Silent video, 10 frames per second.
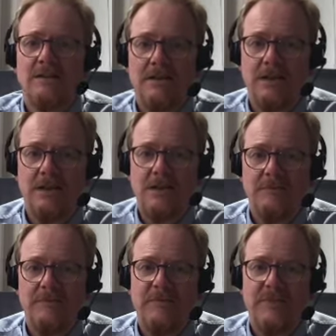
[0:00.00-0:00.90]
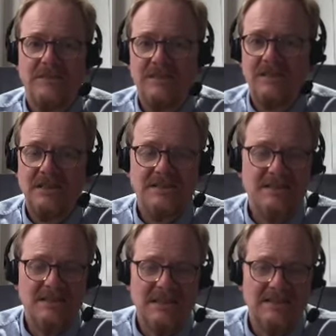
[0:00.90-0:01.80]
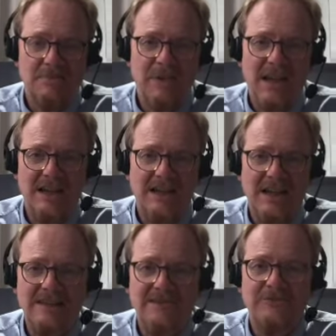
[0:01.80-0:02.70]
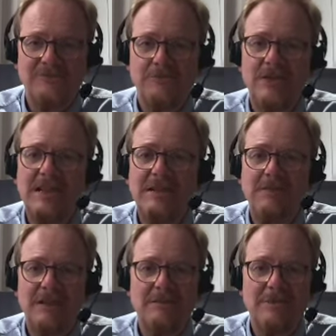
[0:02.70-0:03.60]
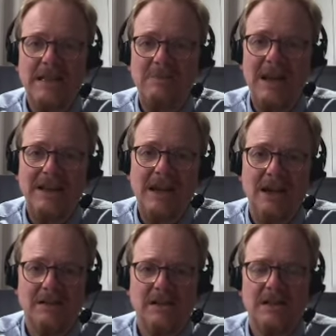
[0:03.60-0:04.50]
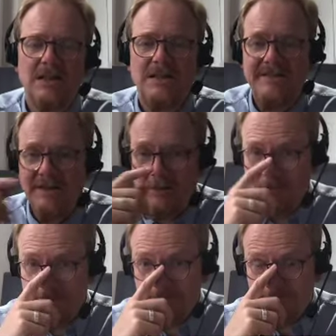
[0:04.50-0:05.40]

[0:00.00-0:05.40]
That's the case of really, really, really bad luck. So,